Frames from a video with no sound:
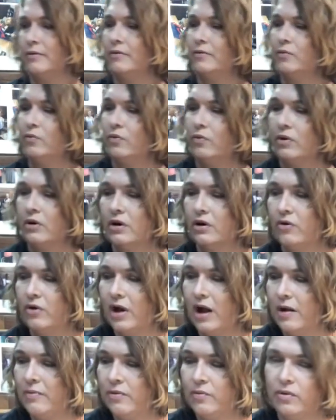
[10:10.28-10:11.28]
We're gonna
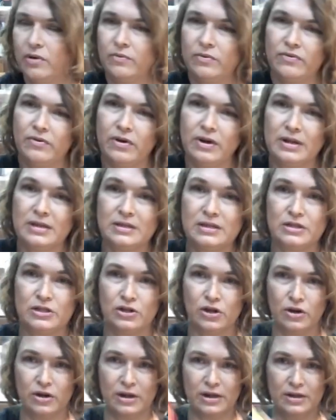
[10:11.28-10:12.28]
grab the one we've already
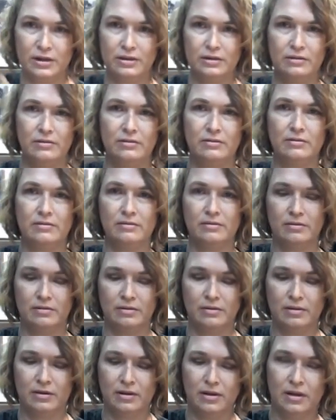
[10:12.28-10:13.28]
started.
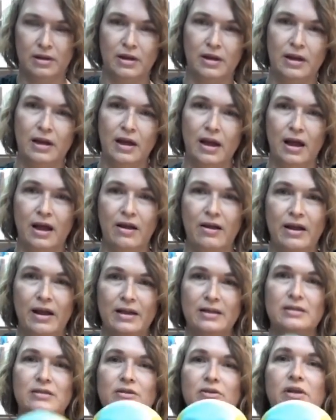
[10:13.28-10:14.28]
All
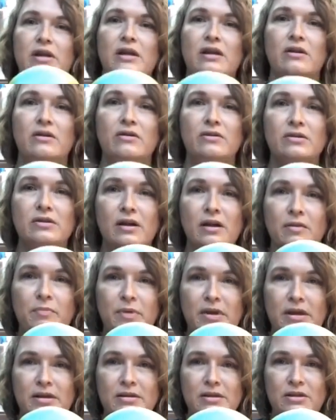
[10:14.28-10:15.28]
right, so here's our
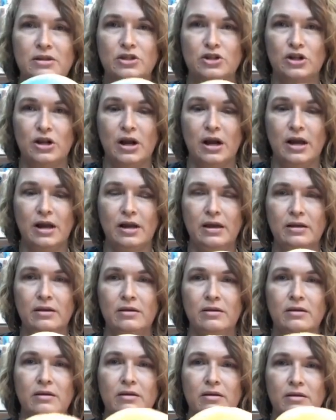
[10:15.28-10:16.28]
piece that's dry.
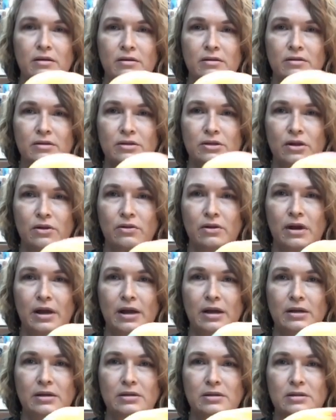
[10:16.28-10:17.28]
So
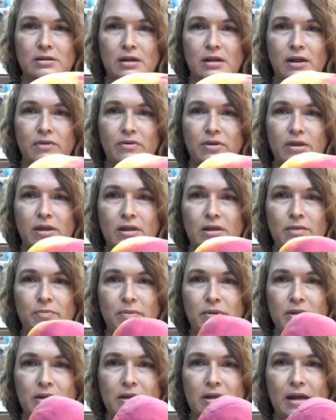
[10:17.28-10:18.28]
nice and everything's
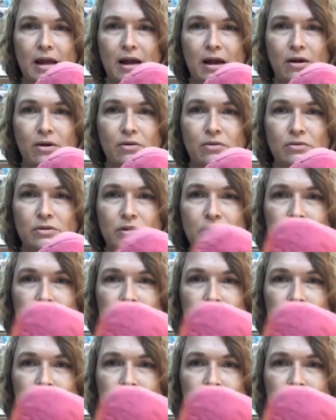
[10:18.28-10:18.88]
blended out.